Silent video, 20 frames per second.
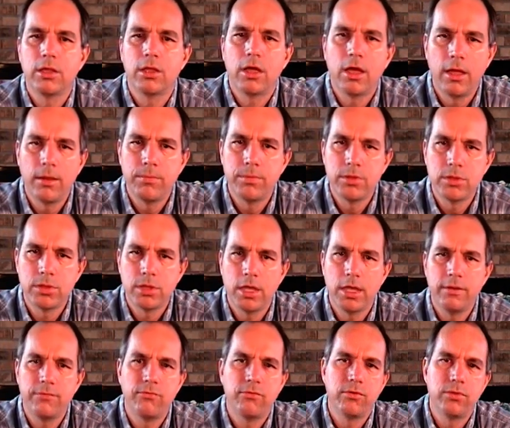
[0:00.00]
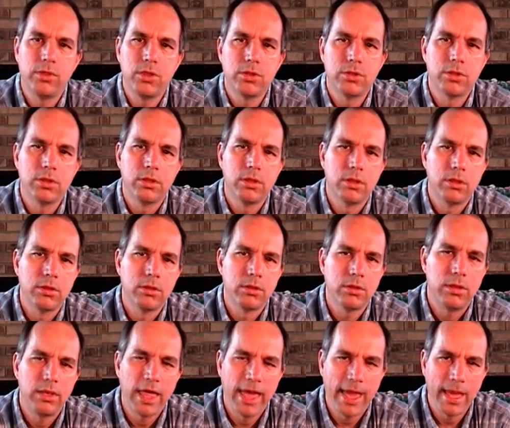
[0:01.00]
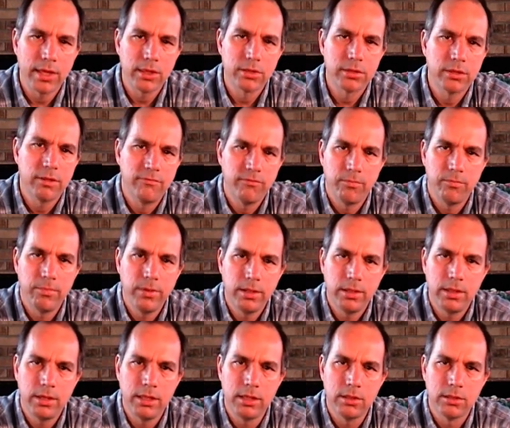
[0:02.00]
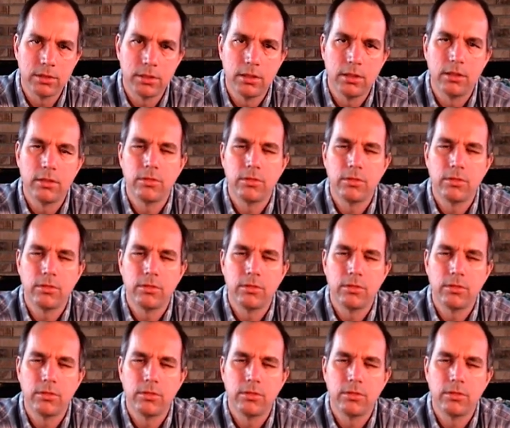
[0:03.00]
compensate for these lacks of abilities.